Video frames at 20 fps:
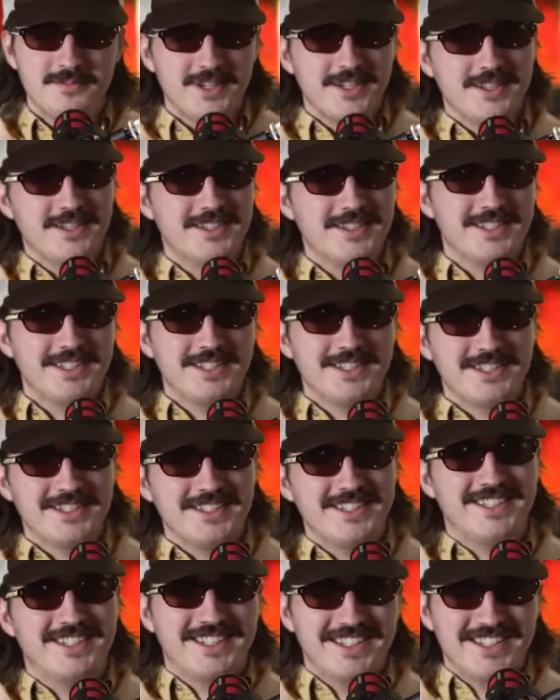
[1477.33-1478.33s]
death from
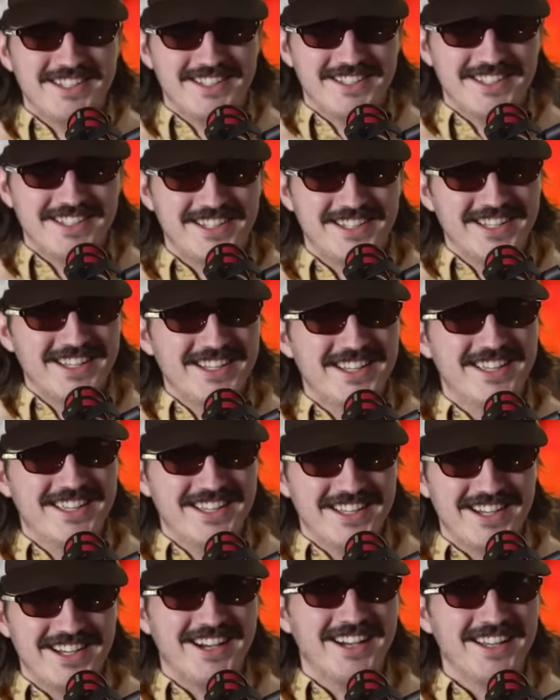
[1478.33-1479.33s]
Blazing Saddles.
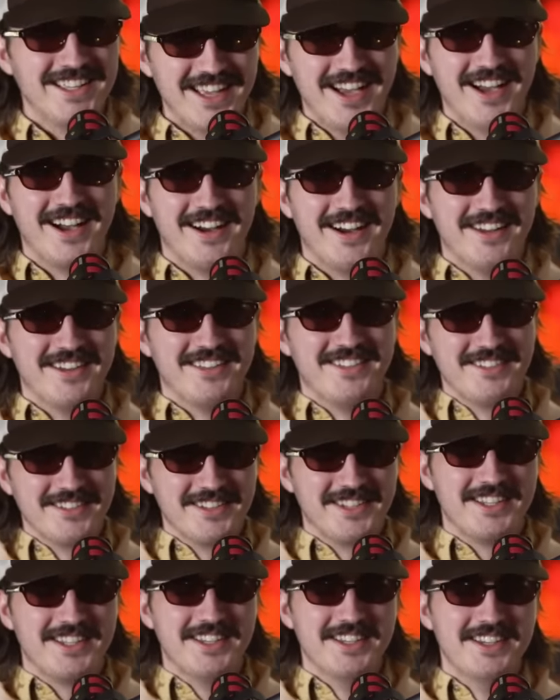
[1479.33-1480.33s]
yeah, yeah,
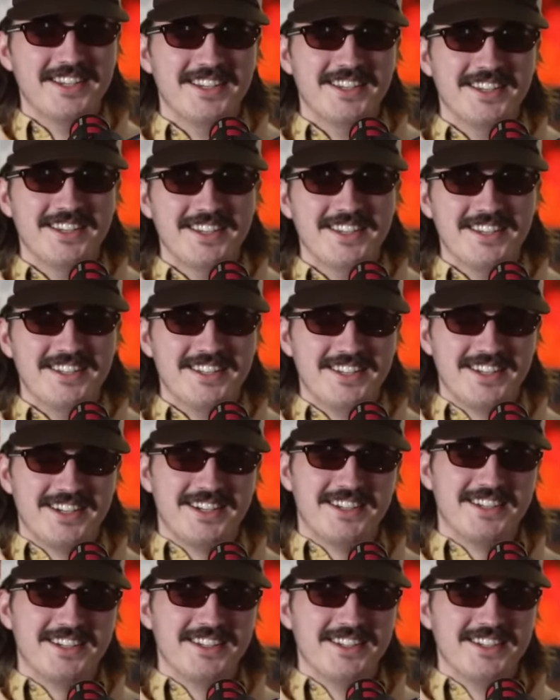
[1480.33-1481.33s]
honestly, yeah.
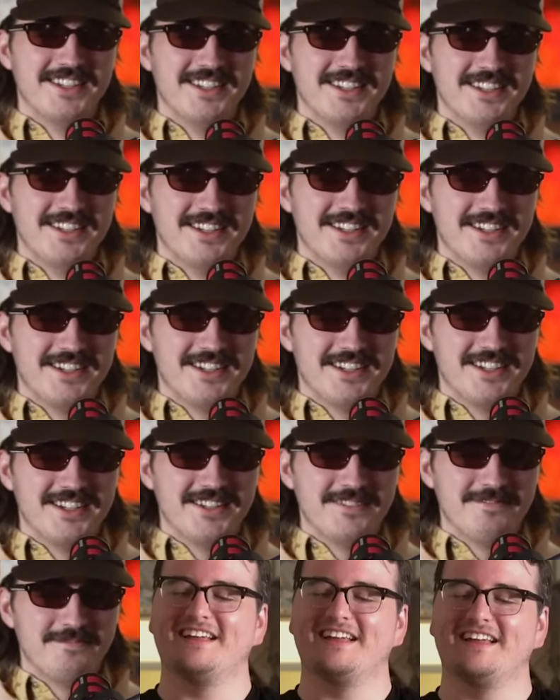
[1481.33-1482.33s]
Um,
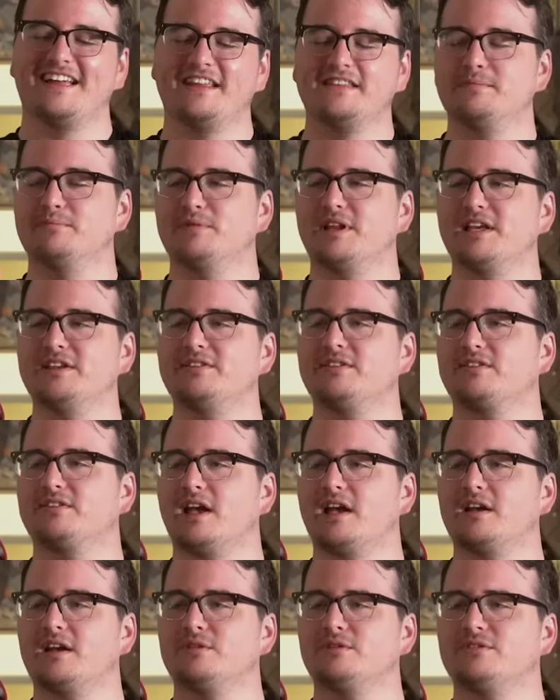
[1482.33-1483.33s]
yeah. And then Blazing
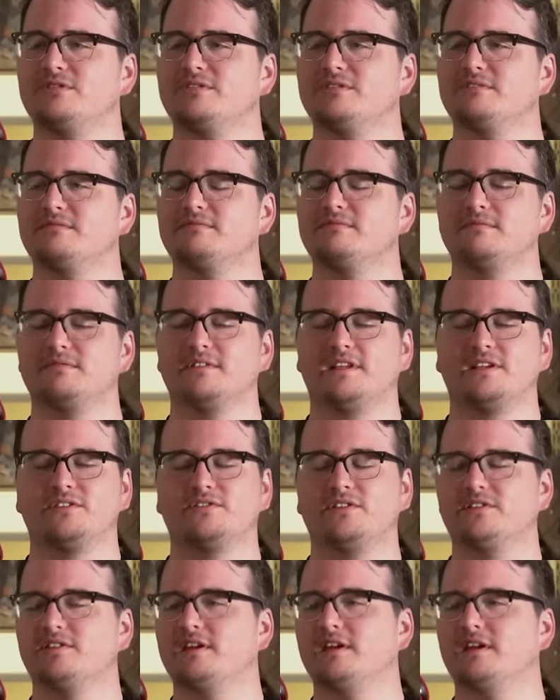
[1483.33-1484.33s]
Saddles, they
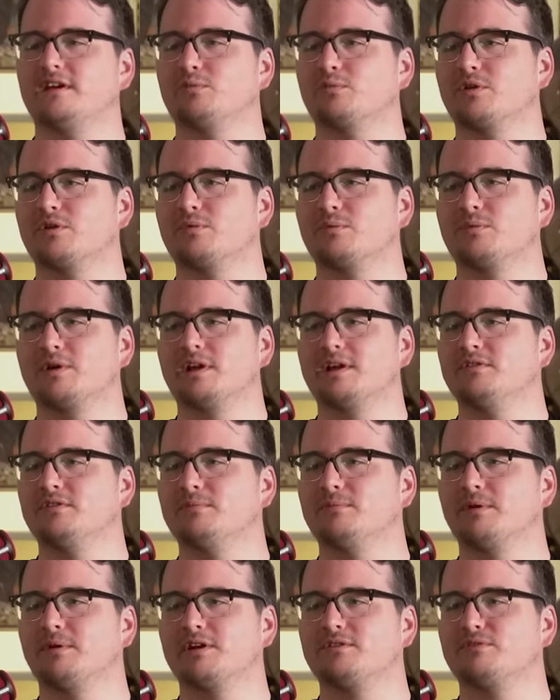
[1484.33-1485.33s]
said the N word way
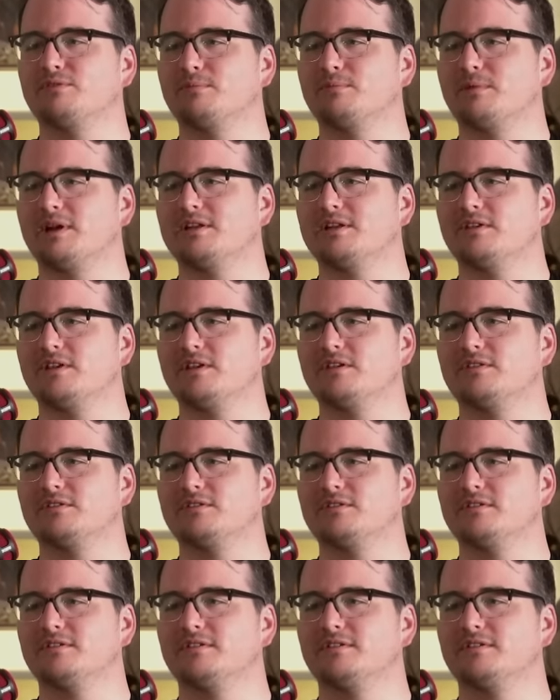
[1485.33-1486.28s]
too much for my taste